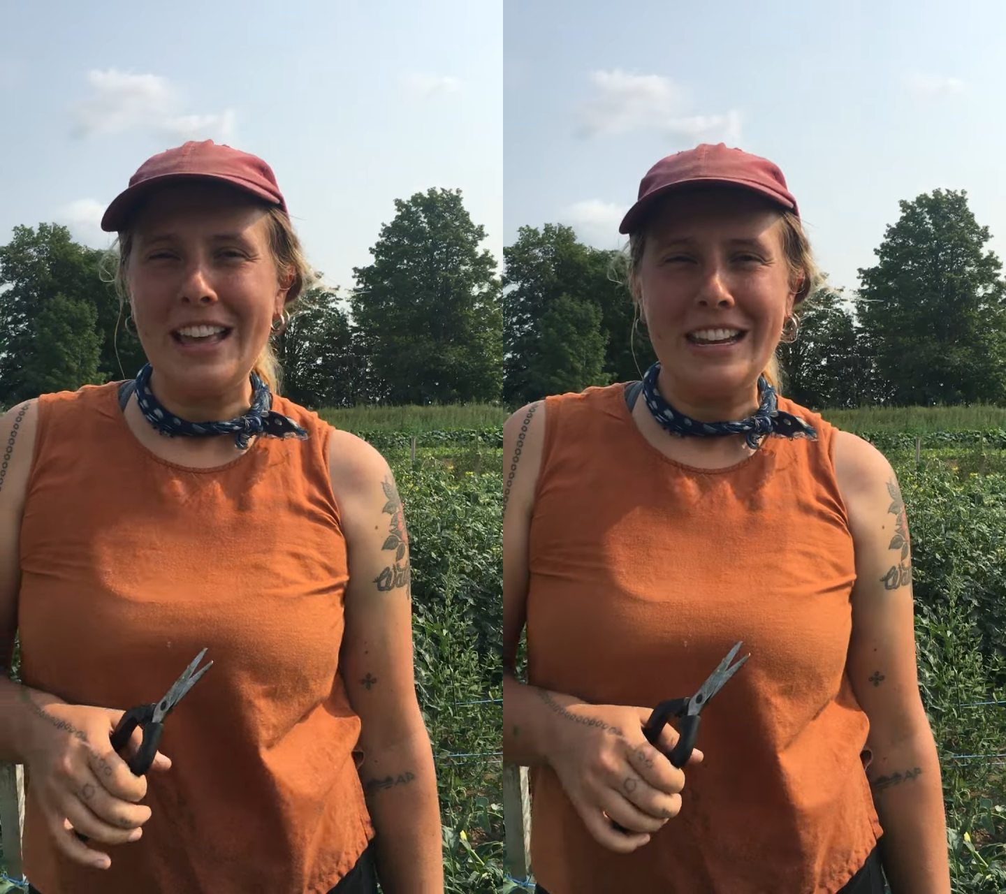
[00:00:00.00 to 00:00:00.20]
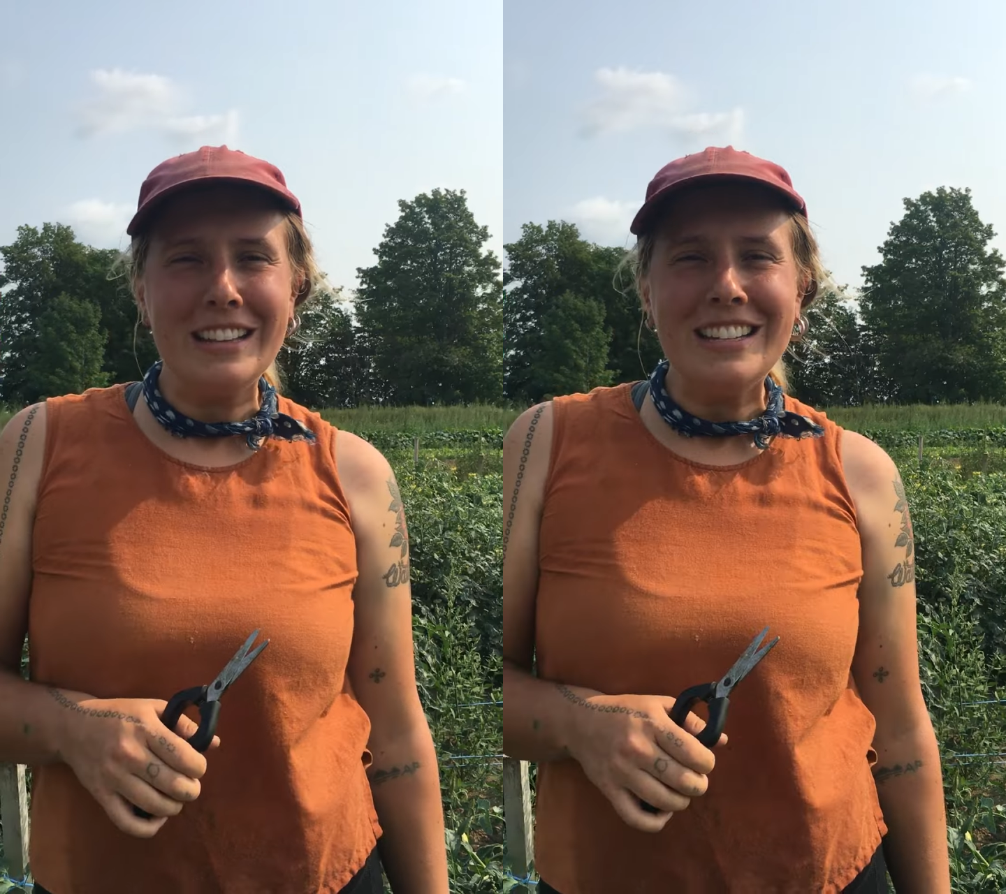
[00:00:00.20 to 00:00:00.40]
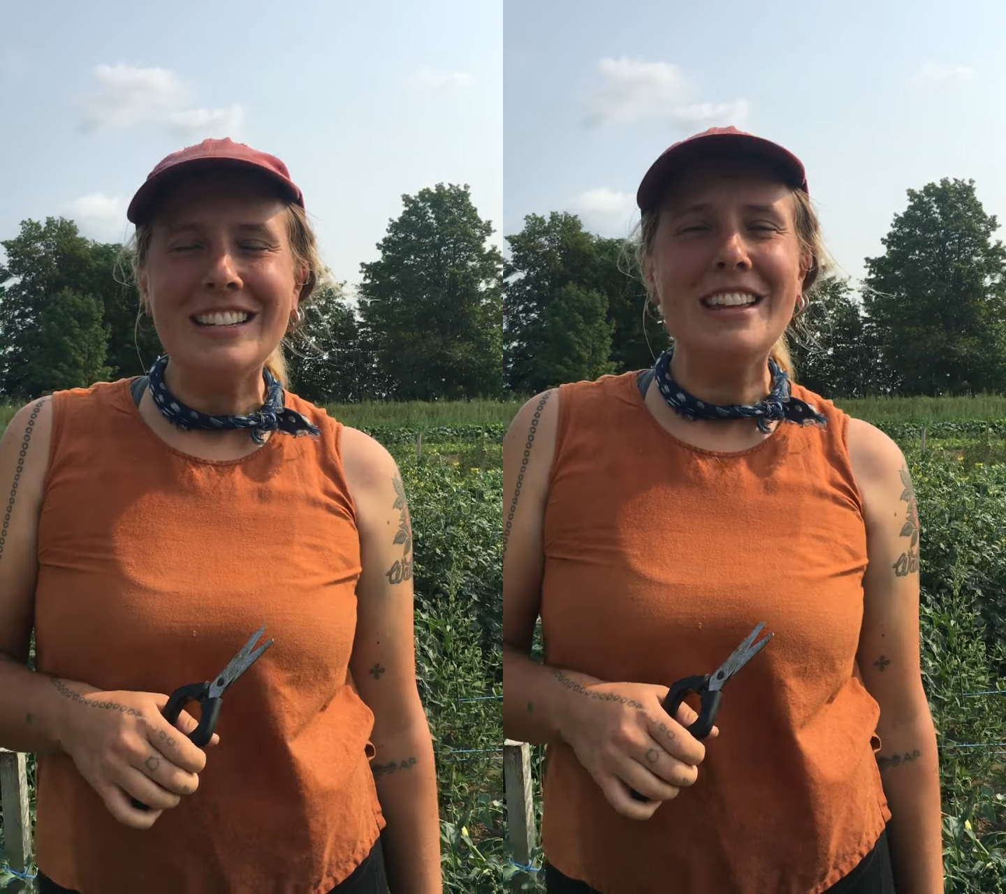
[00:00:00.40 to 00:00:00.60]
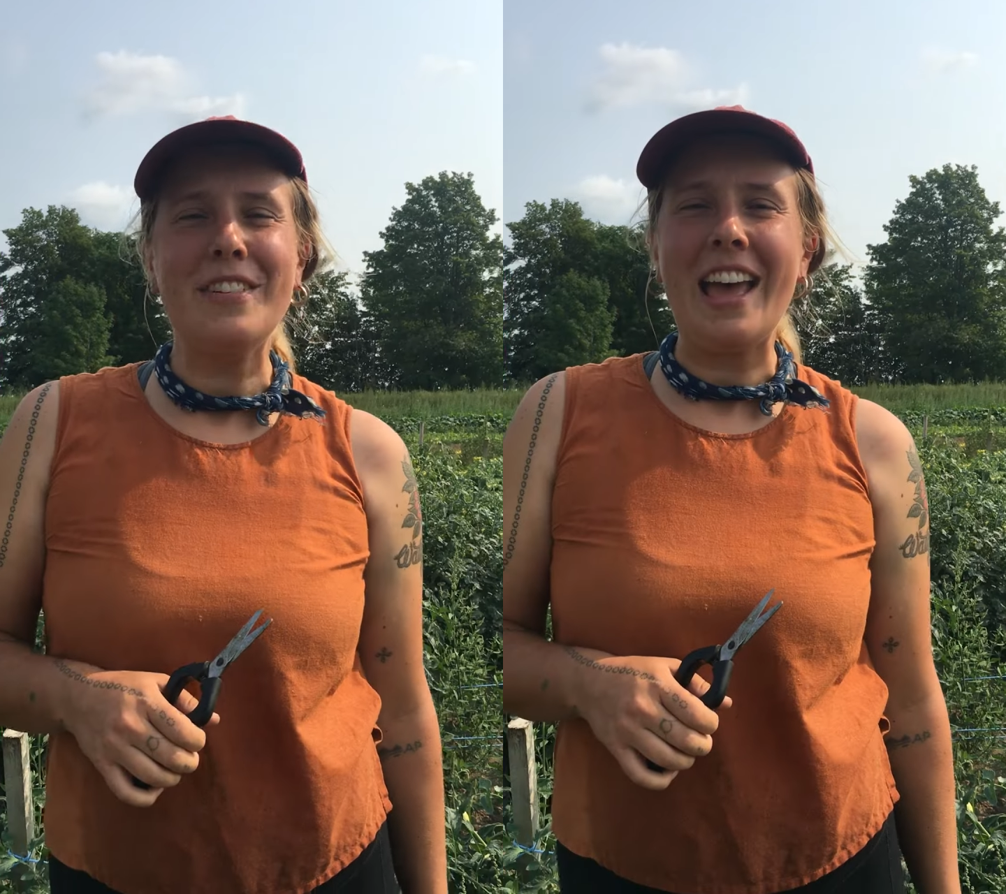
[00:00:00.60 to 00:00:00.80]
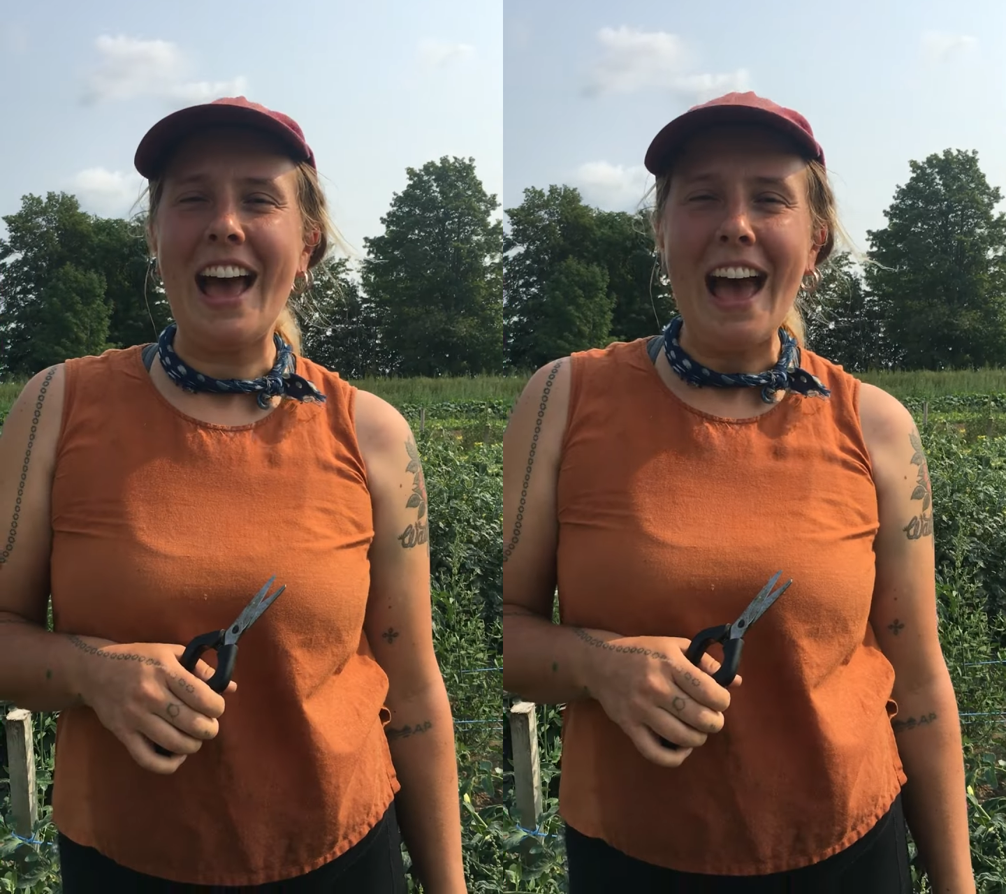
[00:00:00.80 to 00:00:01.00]
Italy didn't
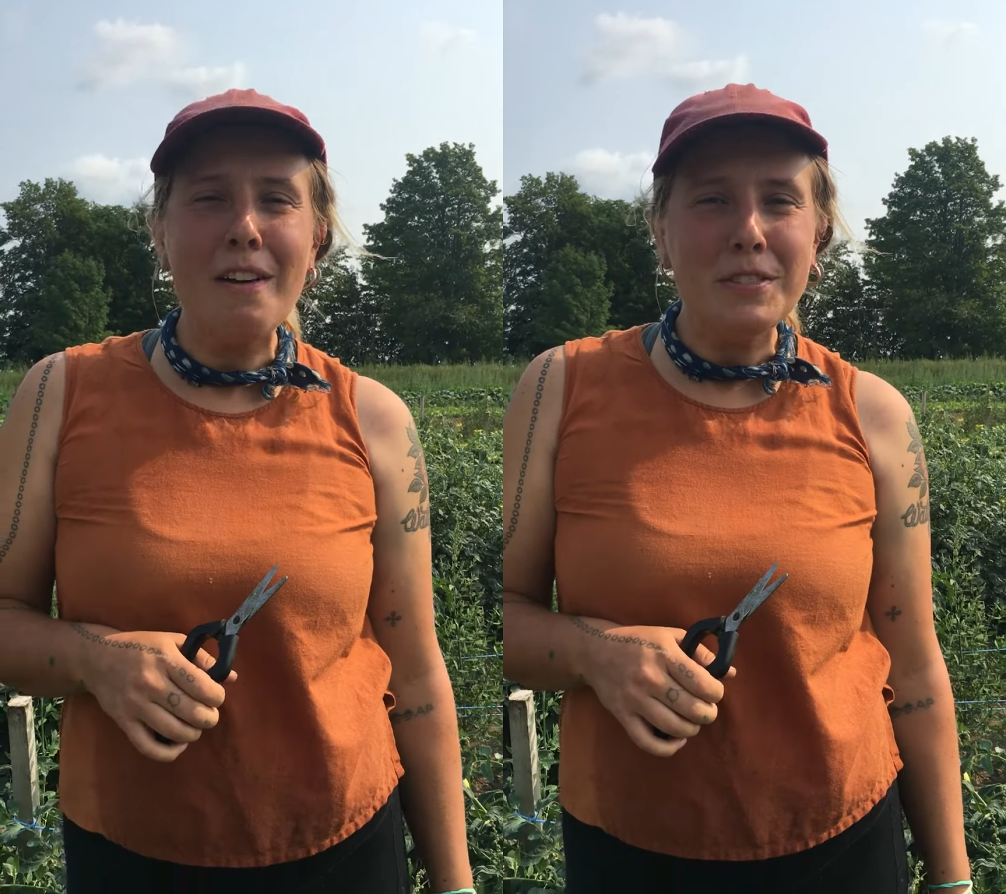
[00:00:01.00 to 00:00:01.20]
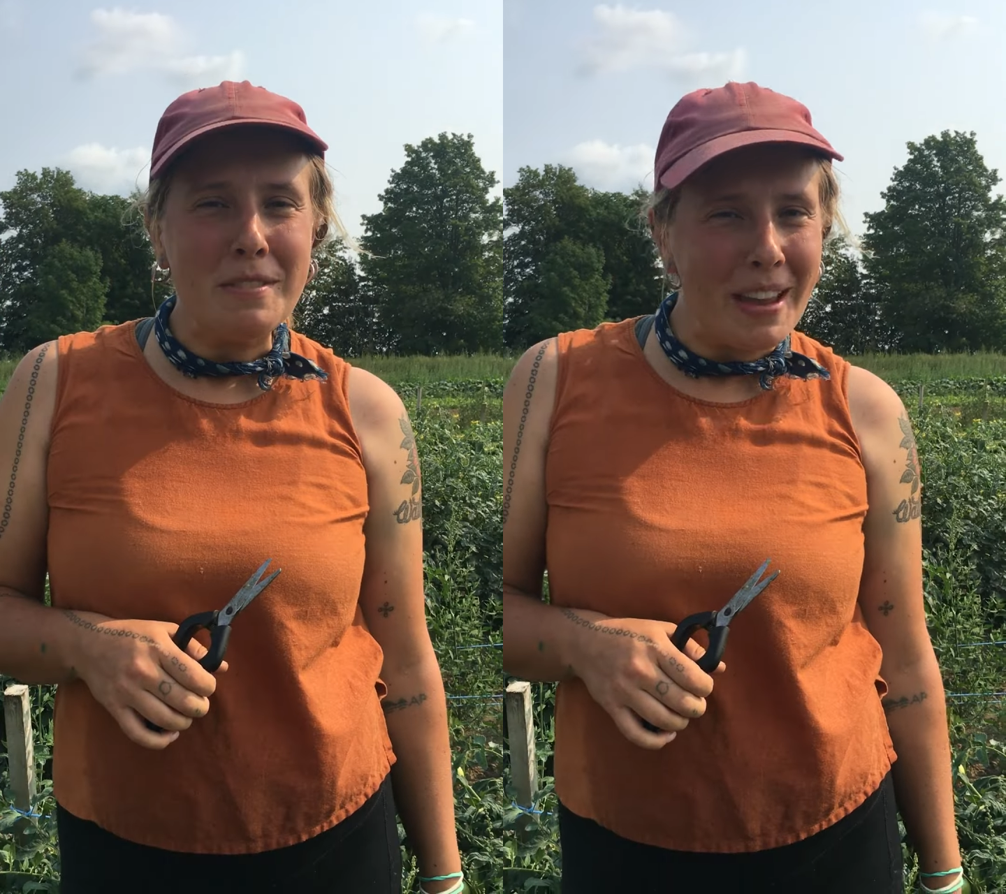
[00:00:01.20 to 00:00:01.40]
even have